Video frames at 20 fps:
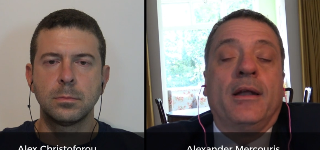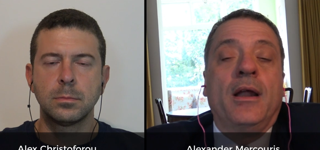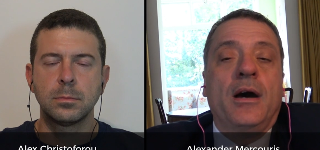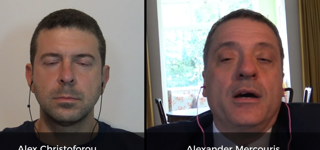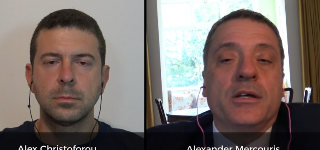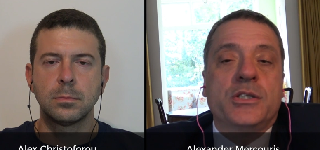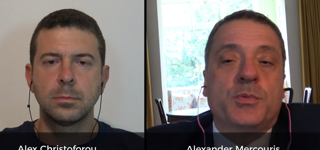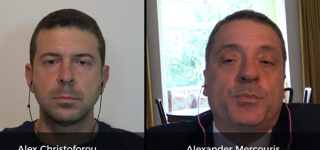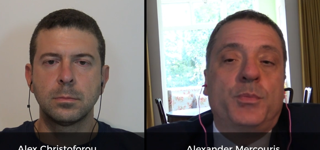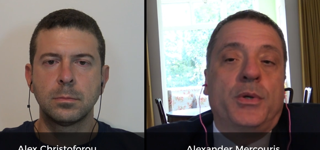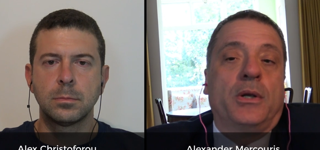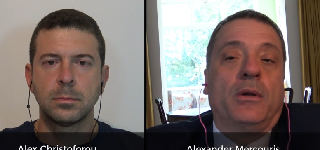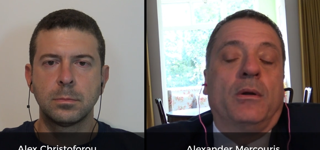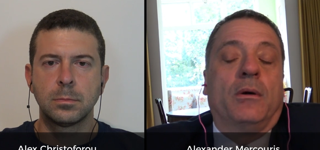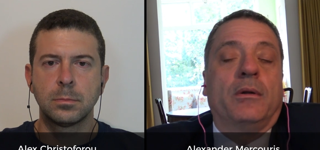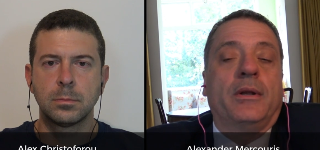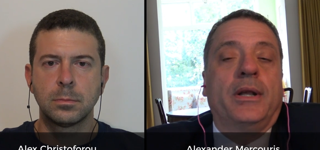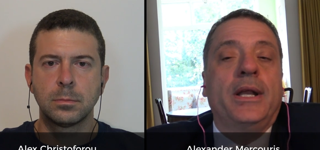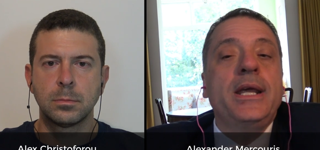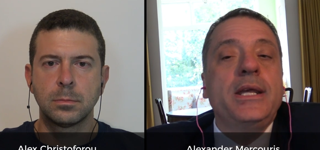Speaker 1: last but
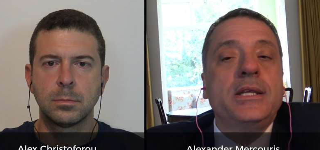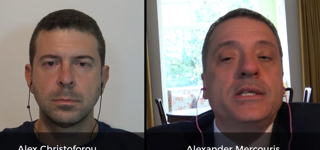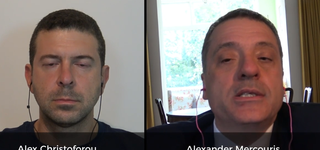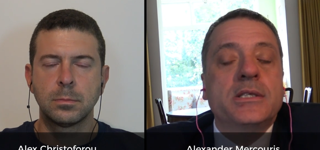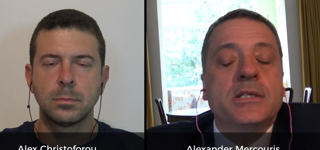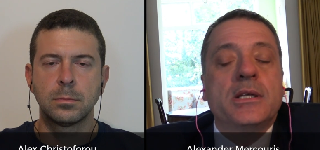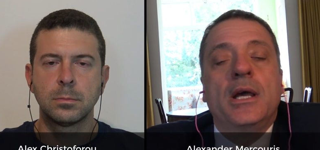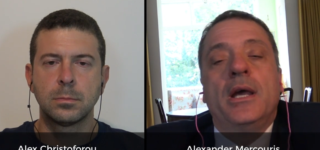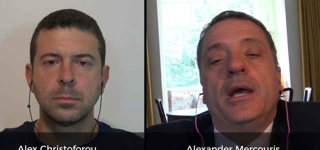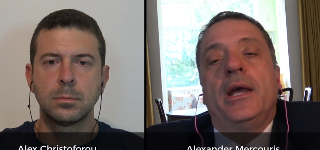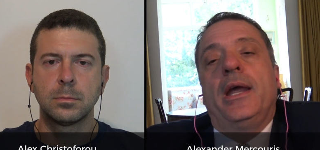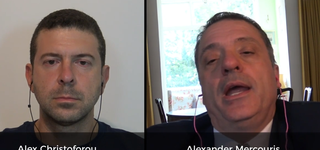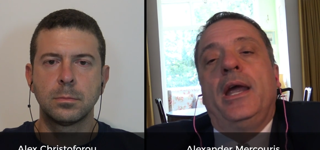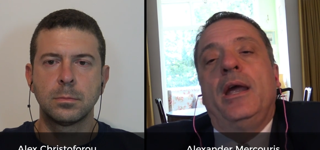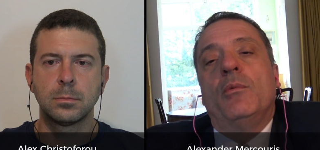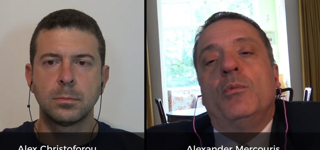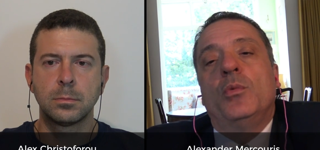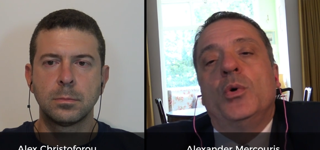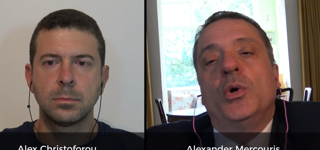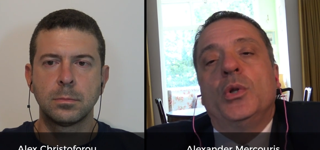not least,
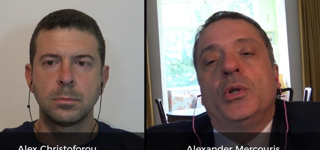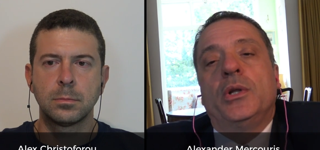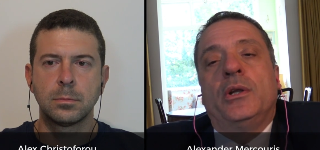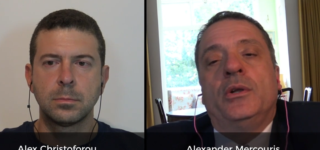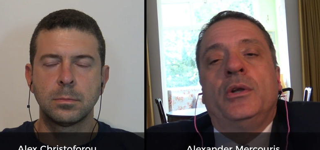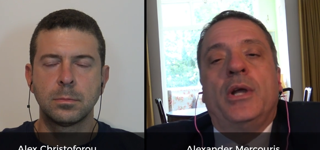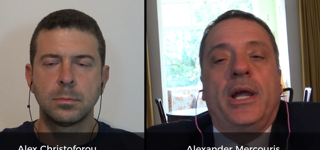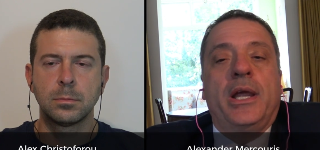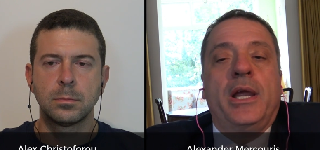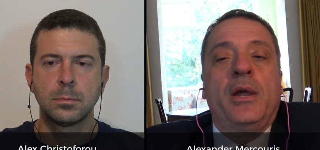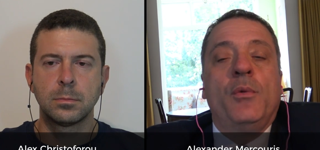it will